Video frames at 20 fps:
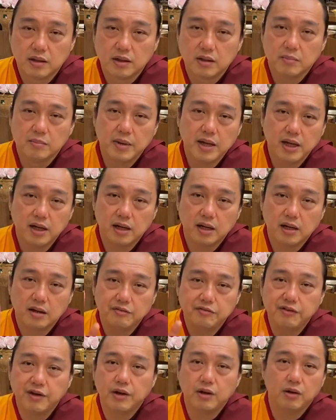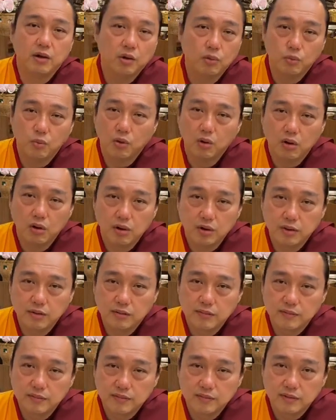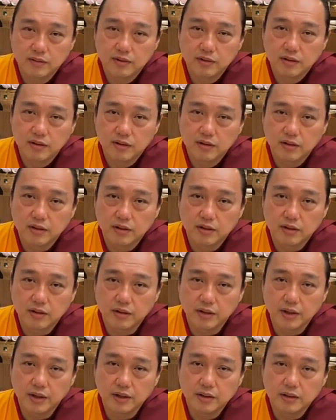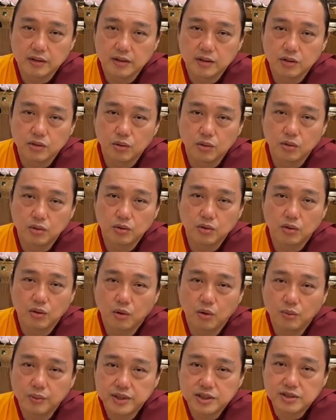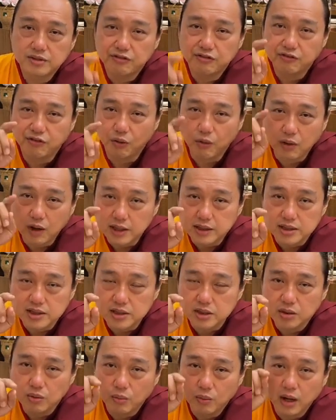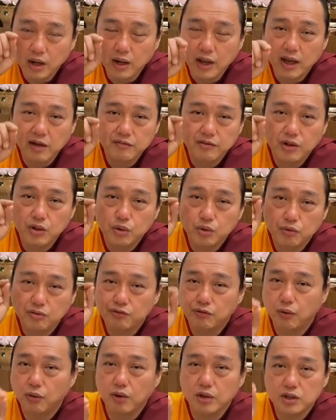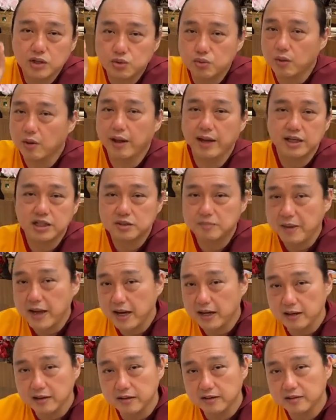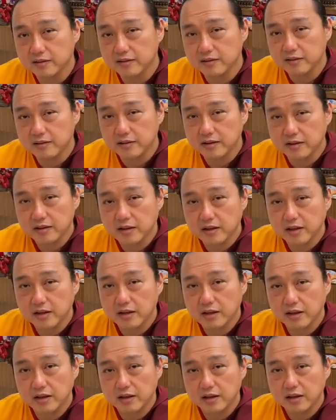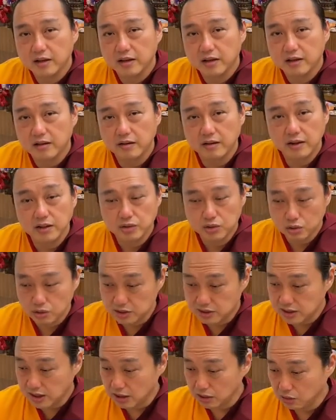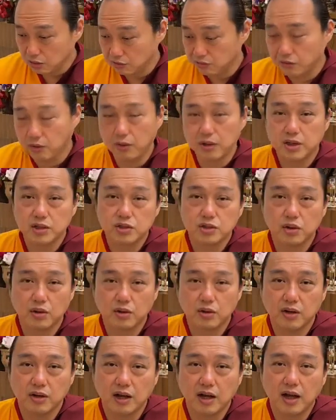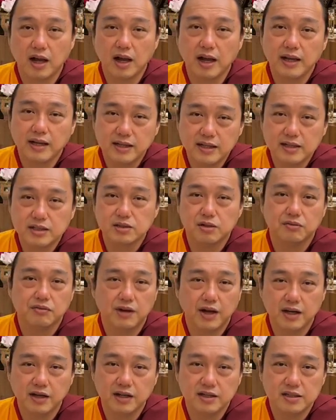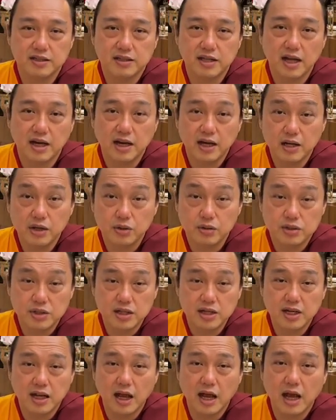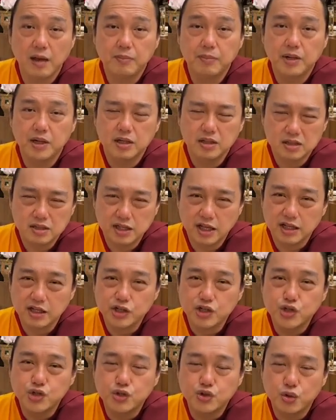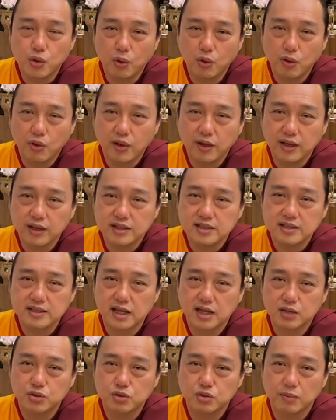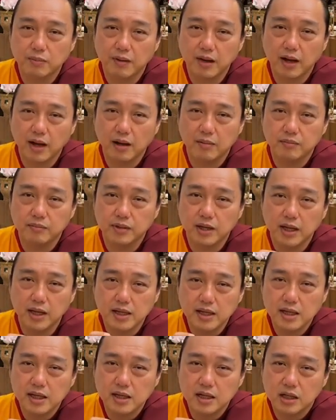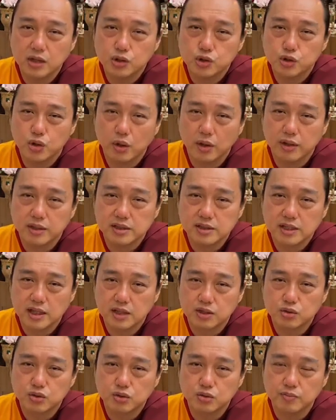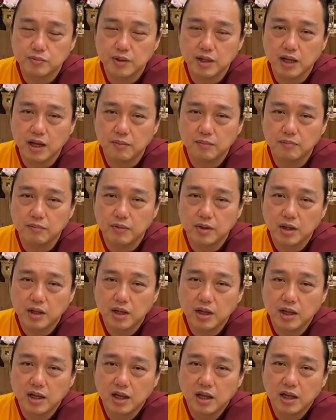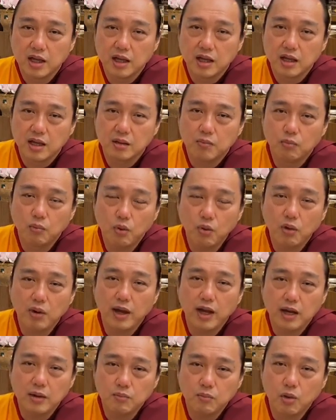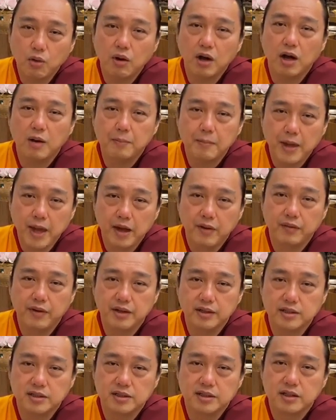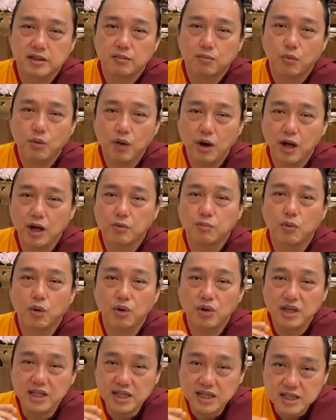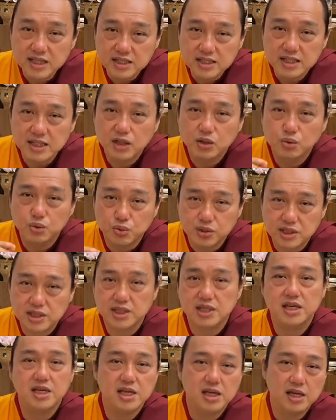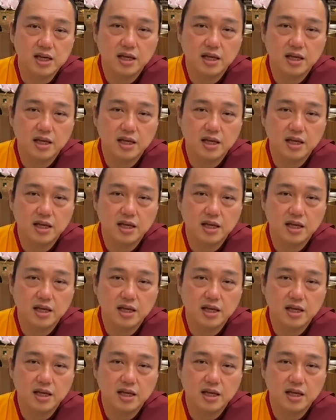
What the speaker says: Make love and not war, right? Don't always focus. Whatever you focus will expand. Right? So start to focus on the kindness of others, and then you see that happiness, that joy starts to become, the inner joy starts to become more and more apparent, more and more easy to see.